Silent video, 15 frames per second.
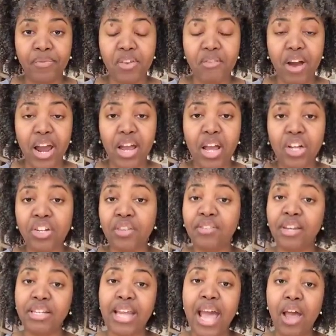right? Just
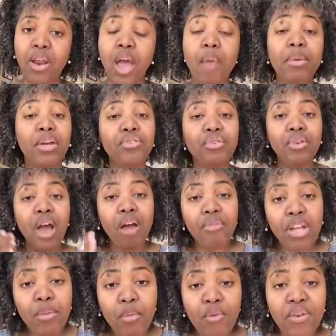sit down, because you're not
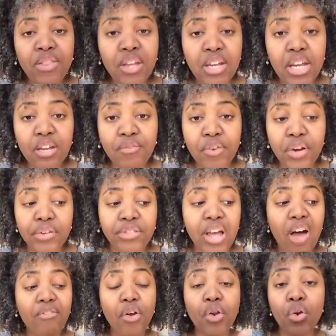really moving the needle for
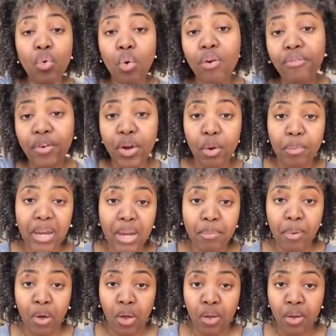yourself nor for your
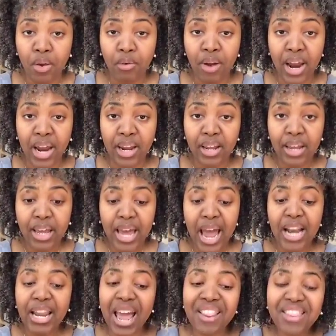people, right?
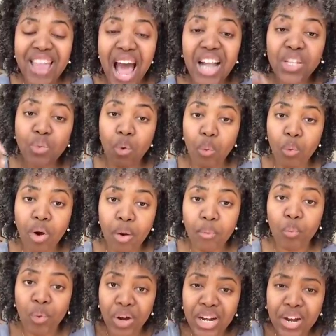And that's what
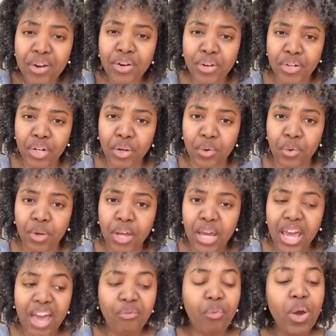we're here to do.
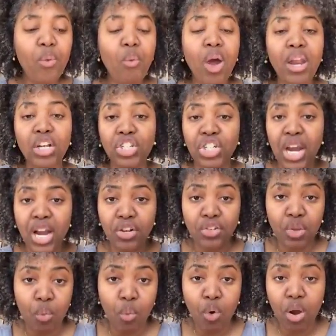If we want to
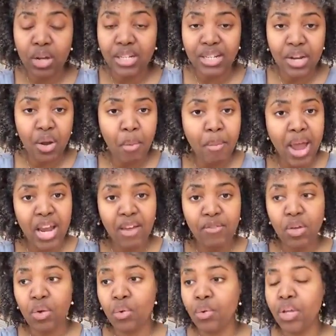change the world, because I know many of
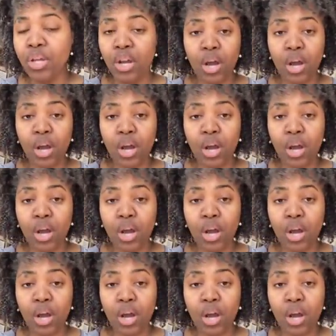you,